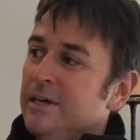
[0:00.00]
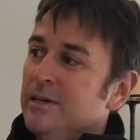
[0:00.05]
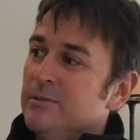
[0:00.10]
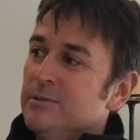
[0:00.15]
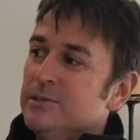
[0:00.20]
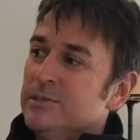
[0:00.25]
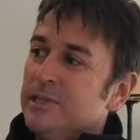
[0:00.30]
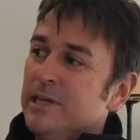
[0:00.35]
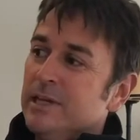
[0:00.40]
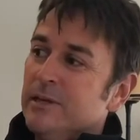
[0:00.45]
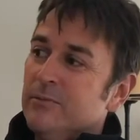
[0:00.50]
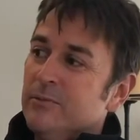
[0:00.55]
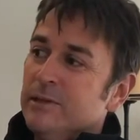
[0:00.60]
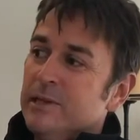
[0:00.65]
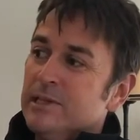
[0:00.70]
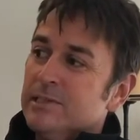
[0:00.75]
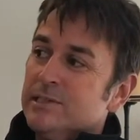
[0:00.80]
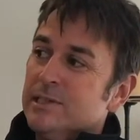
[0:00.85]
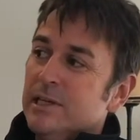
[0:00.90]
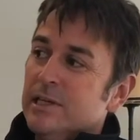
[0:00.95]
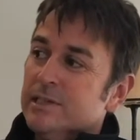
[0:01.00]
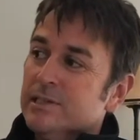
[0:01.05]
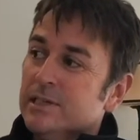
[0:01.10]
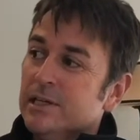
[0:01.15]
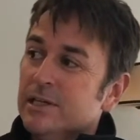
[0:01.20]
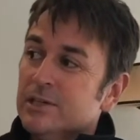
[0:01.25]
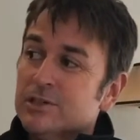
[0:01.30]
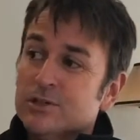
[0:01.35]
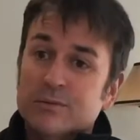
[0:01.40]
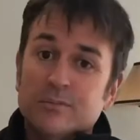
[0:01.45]
We're starting with our cellar
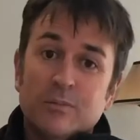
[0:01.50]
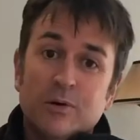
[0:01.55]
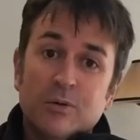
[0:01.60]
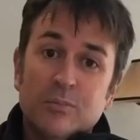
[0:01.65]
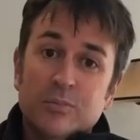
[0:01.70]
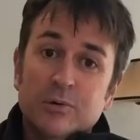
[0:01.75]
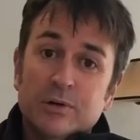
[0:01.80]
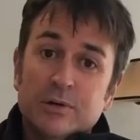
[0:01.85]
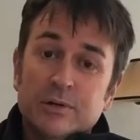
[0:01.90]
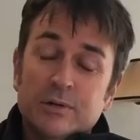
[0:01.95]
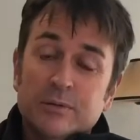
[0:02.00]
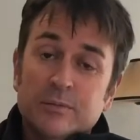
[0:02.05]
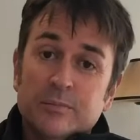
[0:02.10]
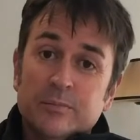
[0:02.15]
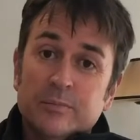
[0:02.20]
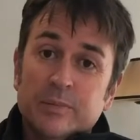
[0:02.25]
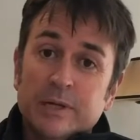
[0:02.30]
selection Marlborough